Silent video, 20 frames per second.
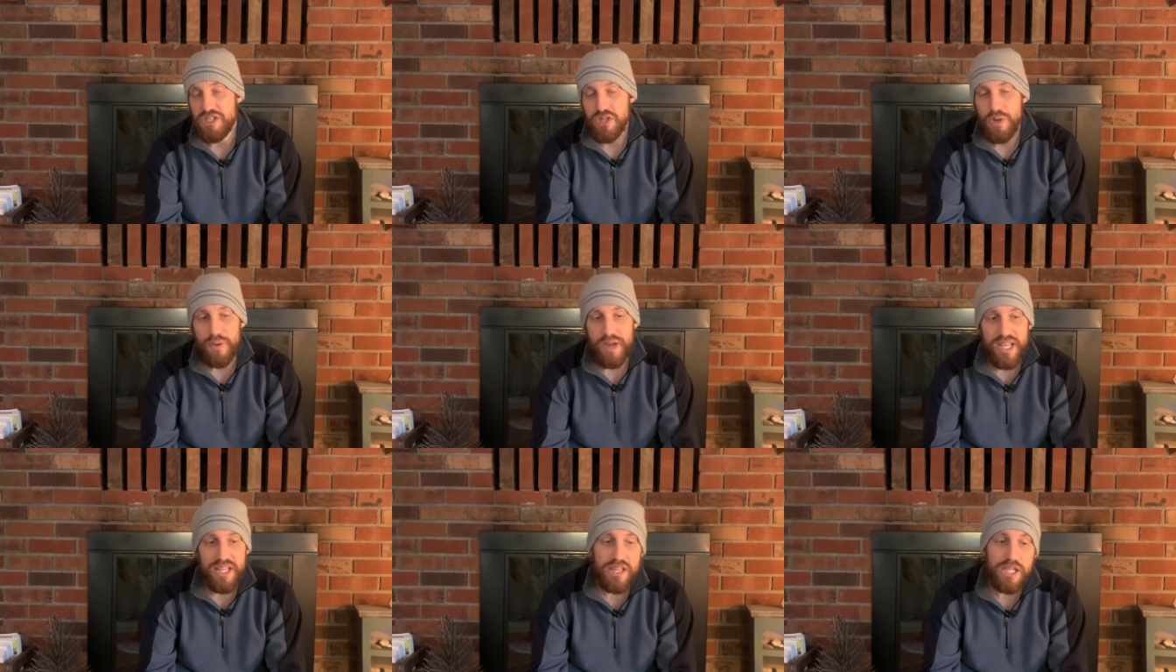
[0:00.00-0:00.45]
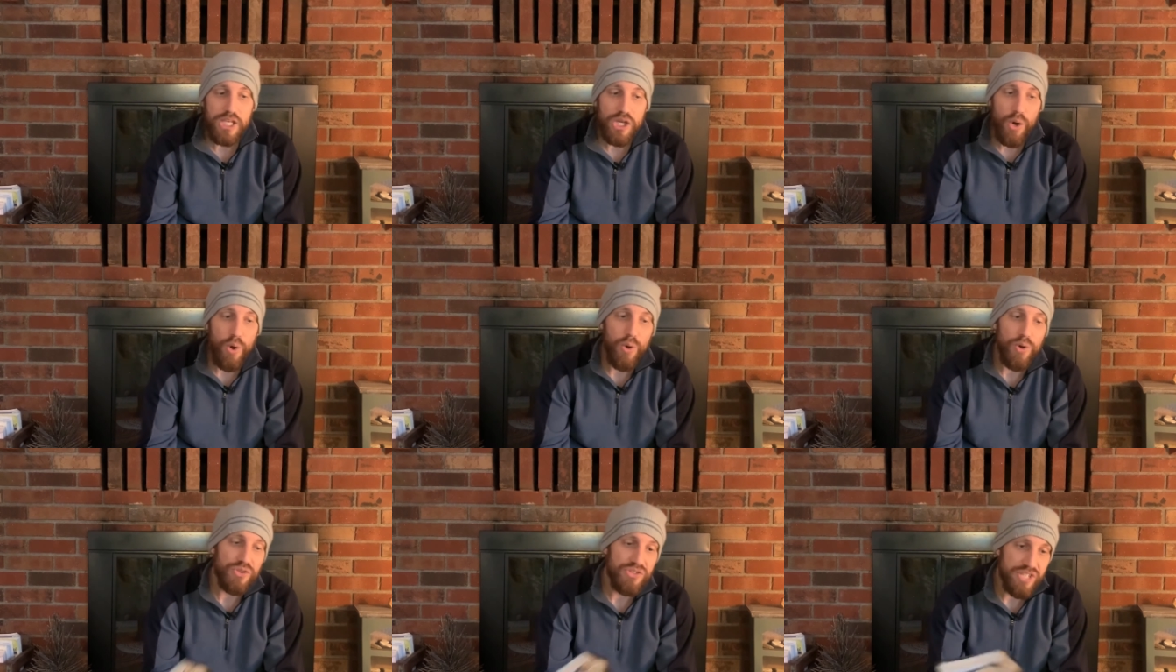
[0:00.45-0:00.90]
So in the
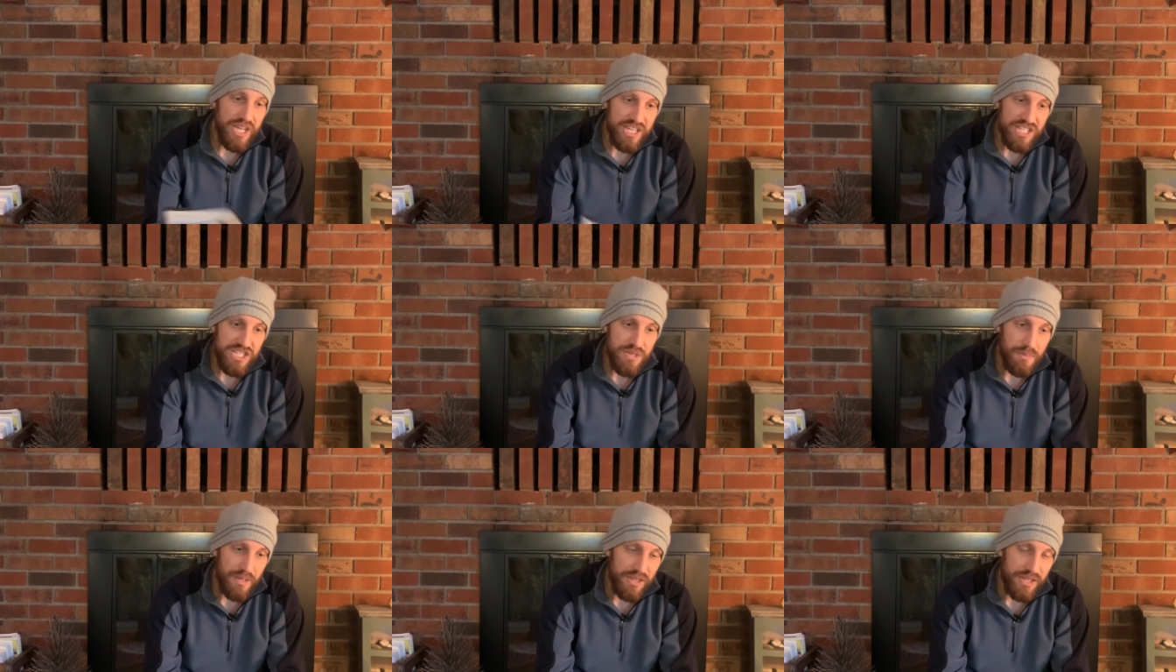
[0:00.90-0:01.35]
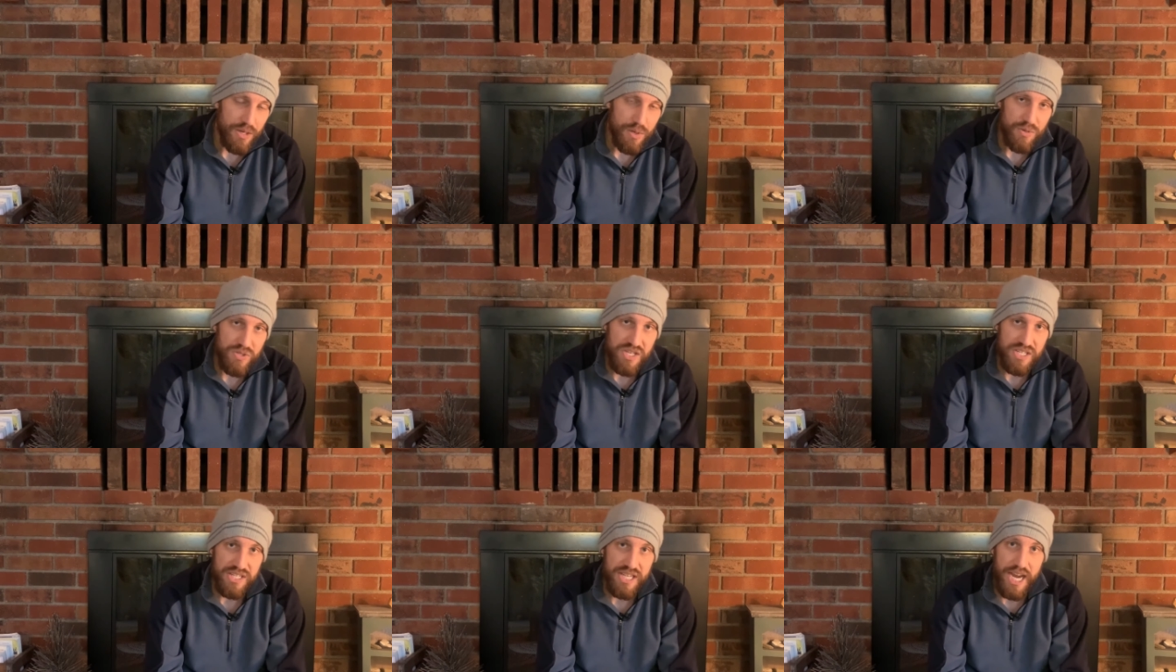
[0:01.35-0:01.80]
Old Testament, there
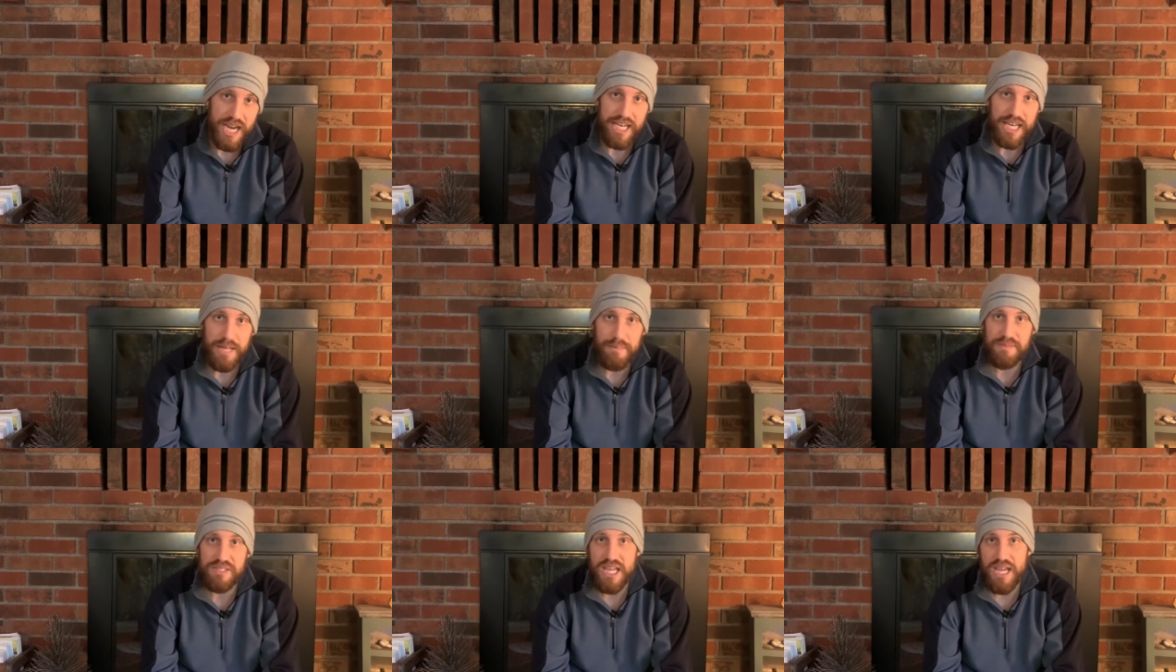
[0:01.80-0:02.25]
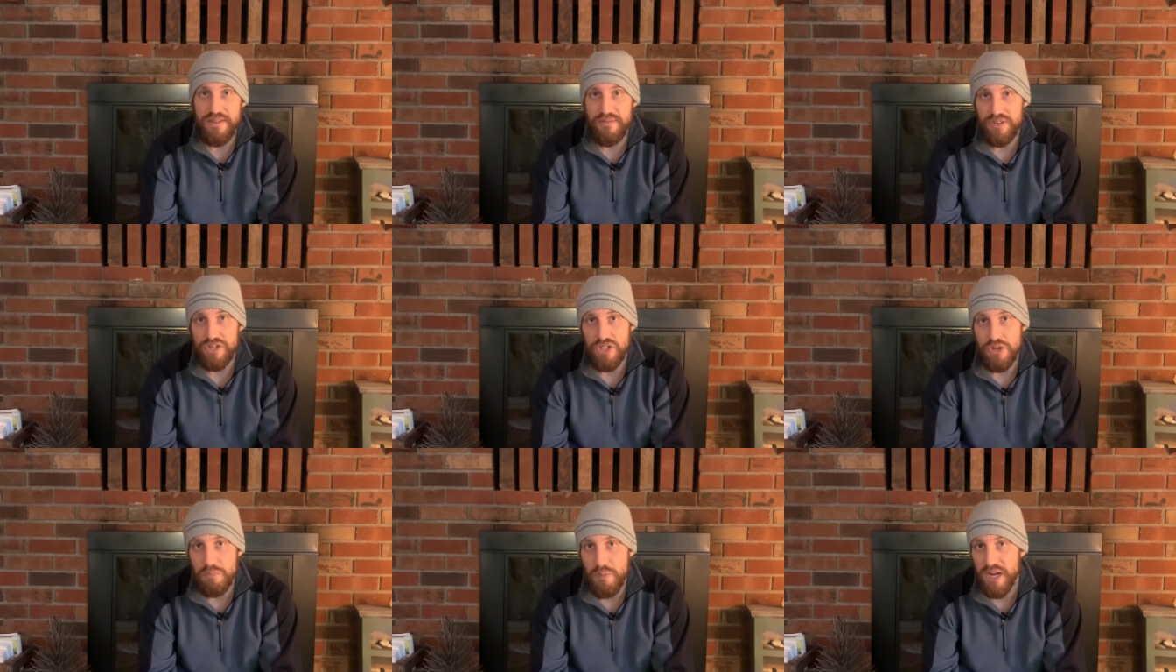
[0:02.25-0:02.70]
was this guy named
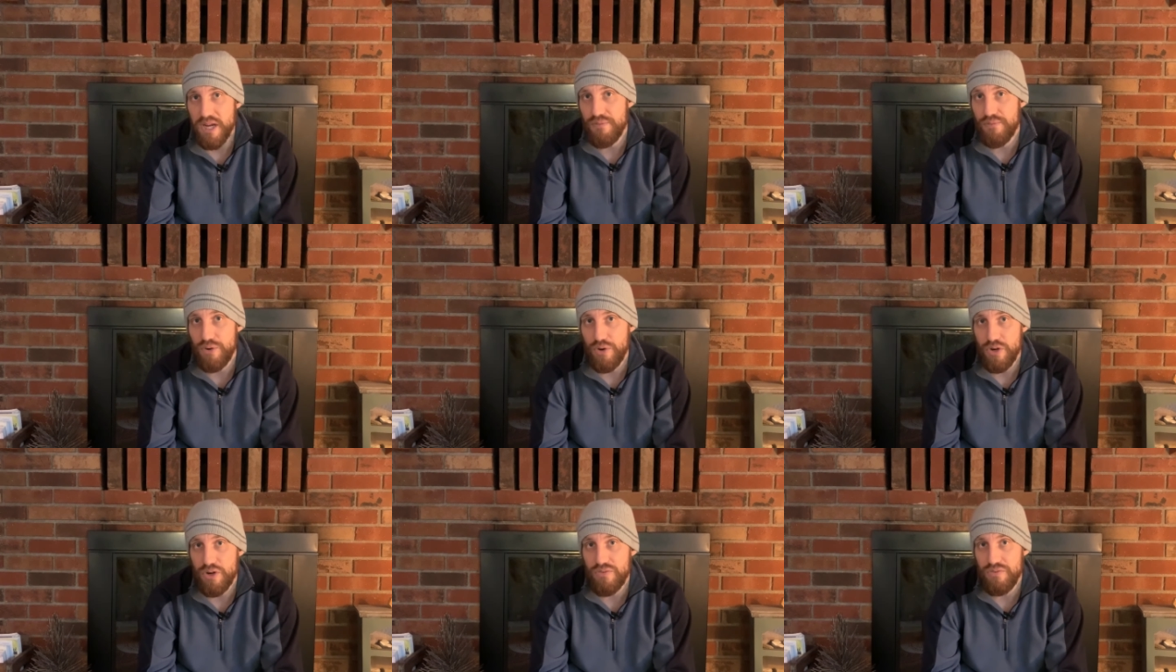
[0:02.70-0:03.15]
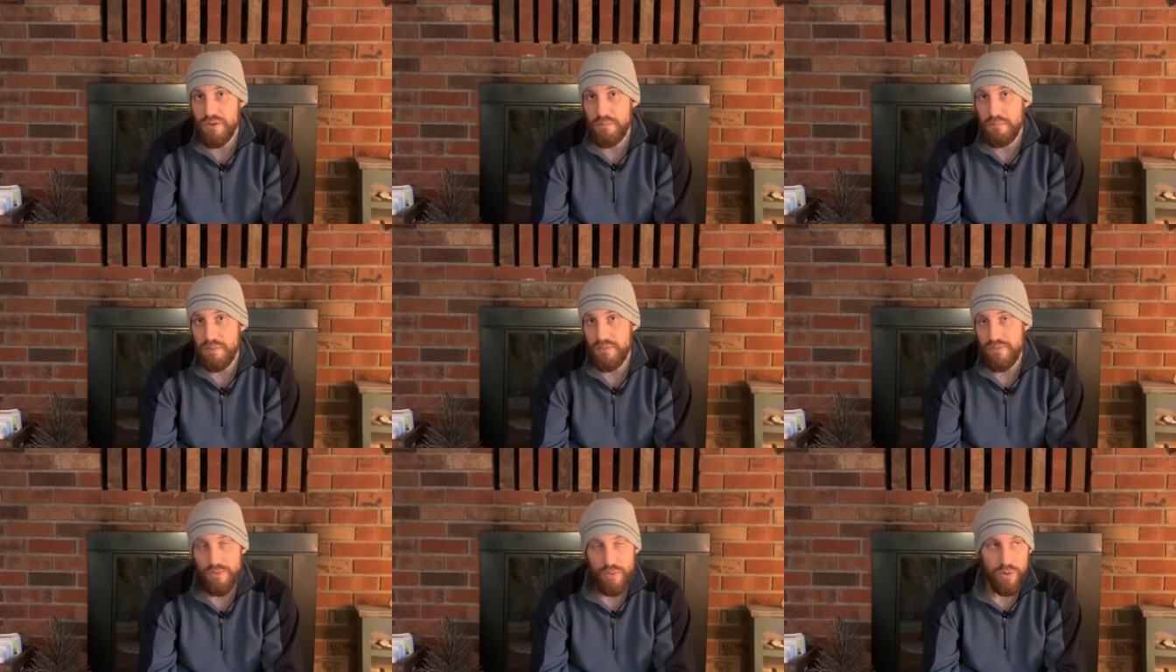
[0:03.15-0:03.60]
David. You might have heard of
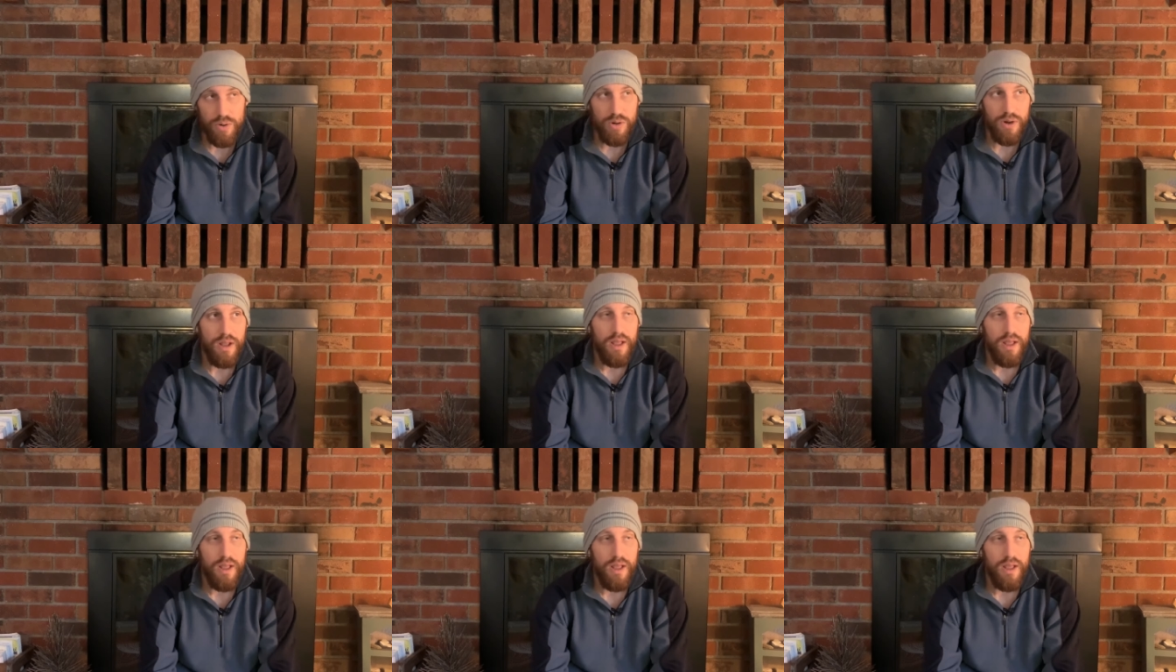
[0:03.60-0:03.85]
him before.